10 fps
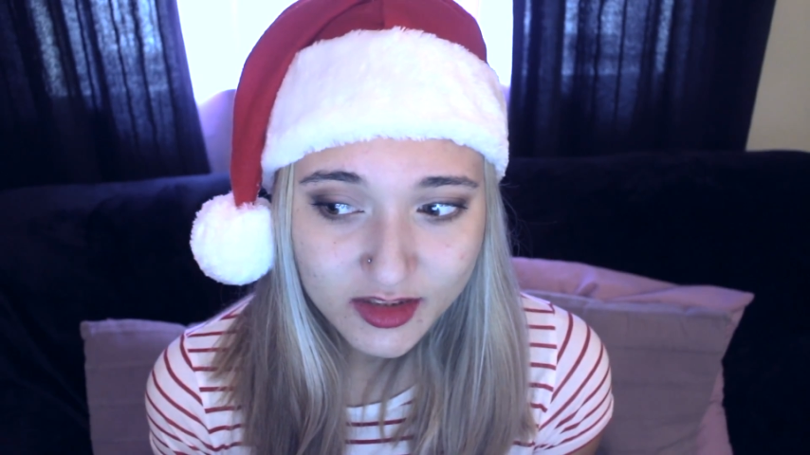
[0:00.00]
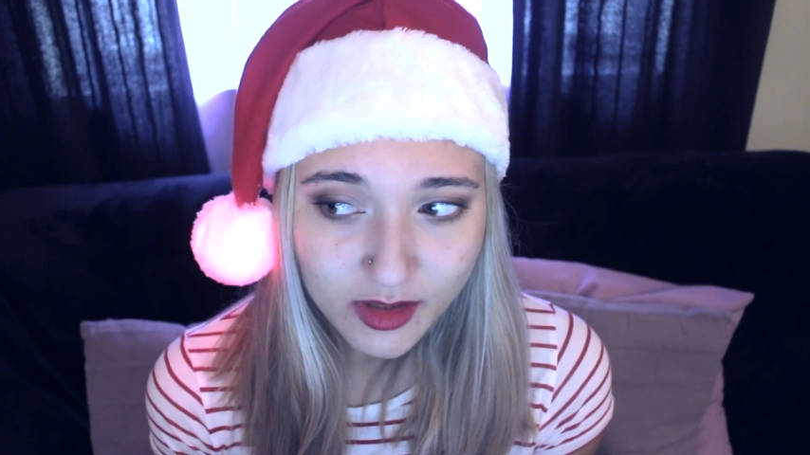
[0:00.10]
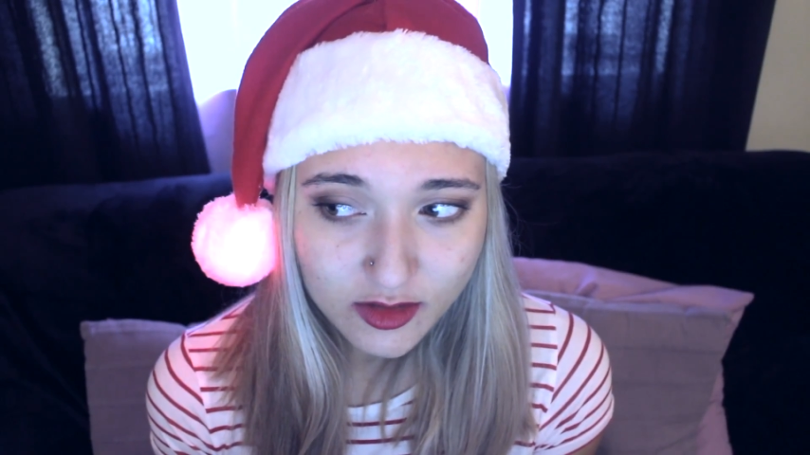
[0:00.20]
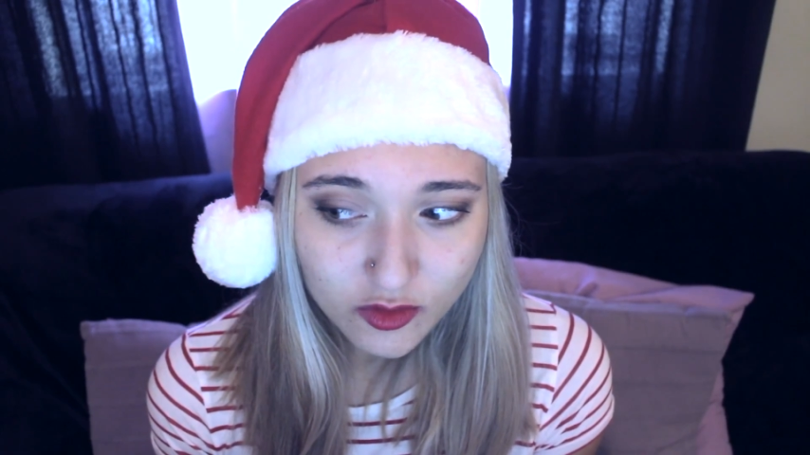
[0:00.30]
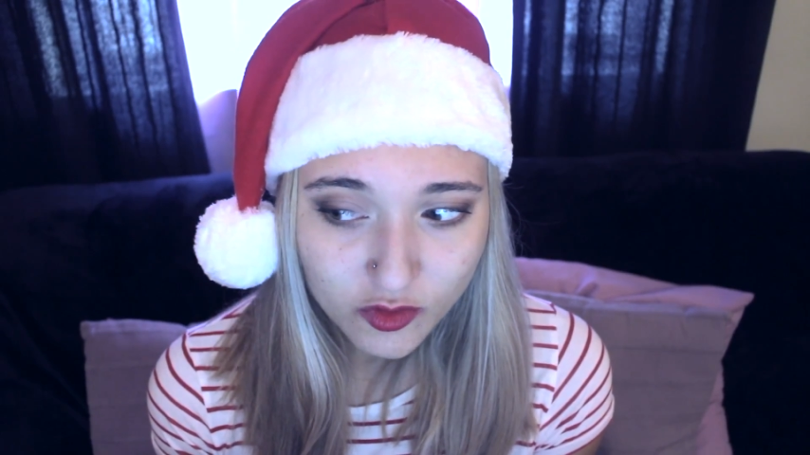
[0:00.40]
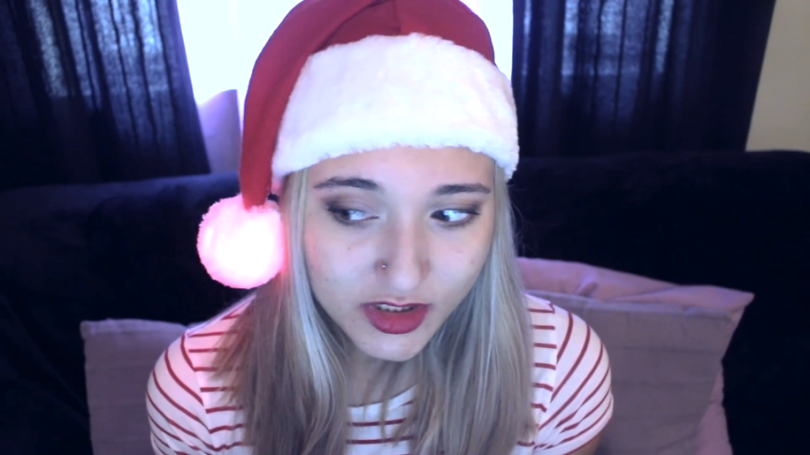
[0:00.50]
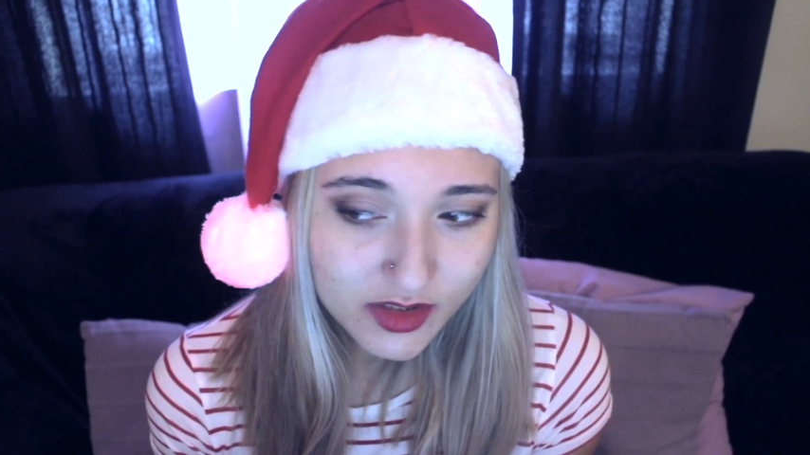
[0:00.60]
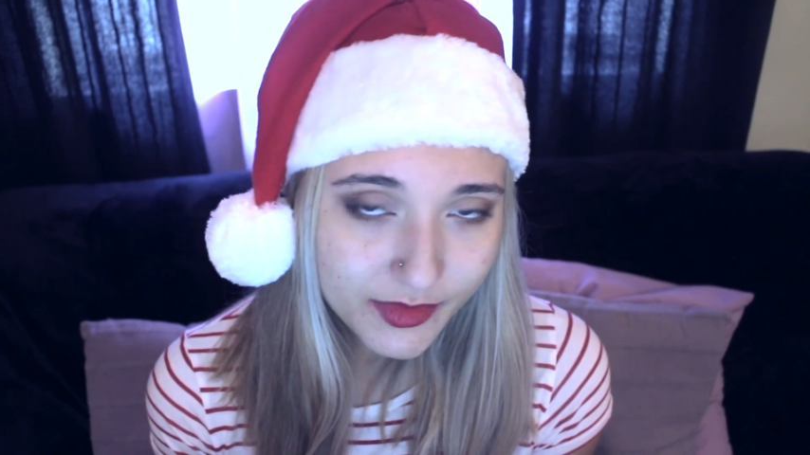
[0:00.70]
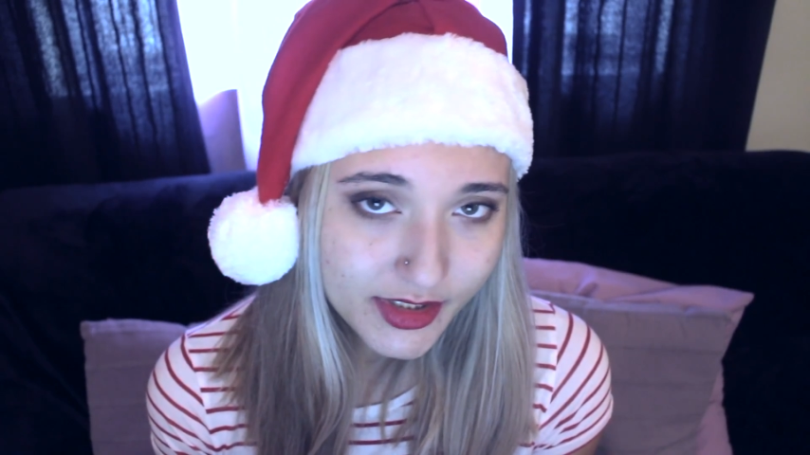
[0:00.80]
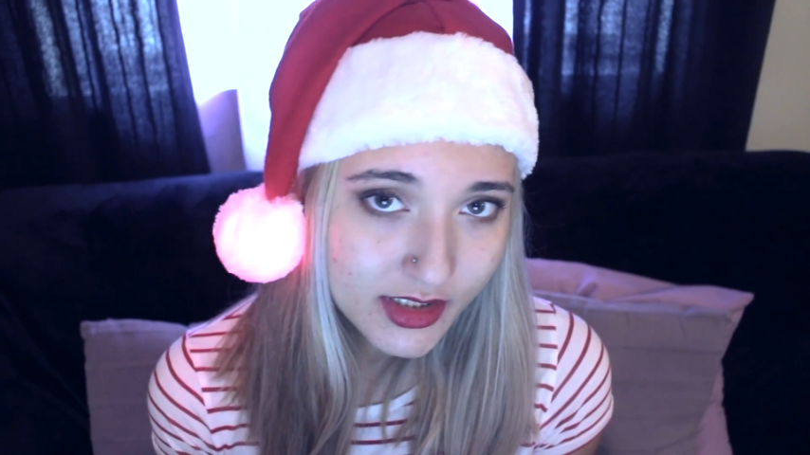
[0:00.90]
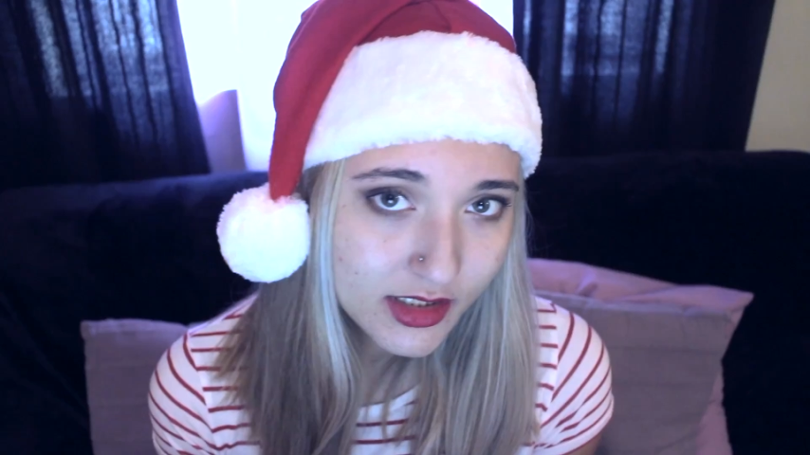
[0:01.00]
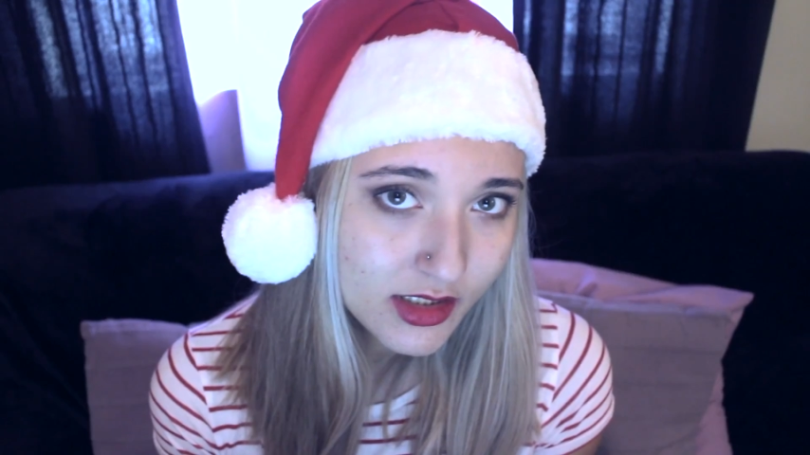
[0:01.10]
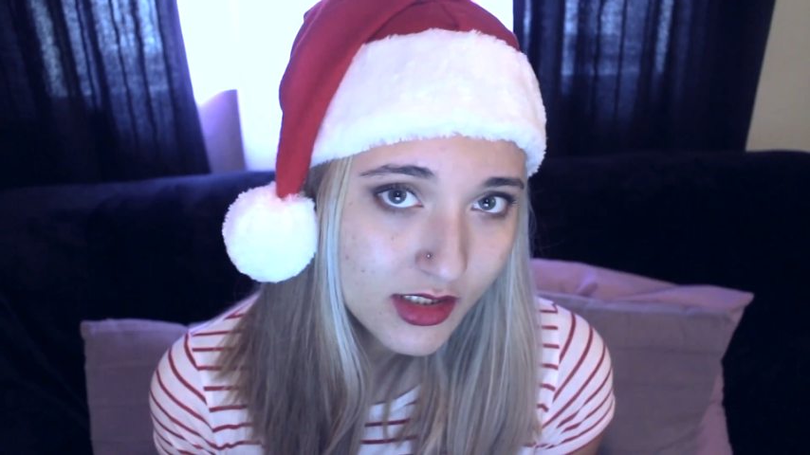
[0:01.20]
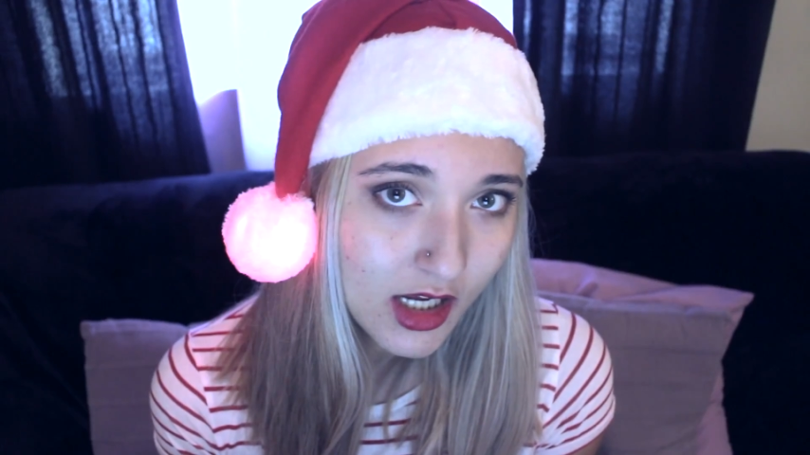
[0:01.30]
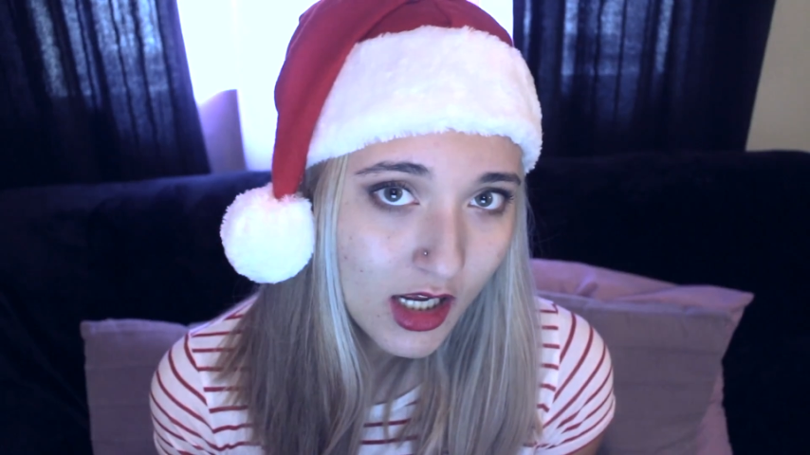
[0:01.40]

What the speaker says: about Christmas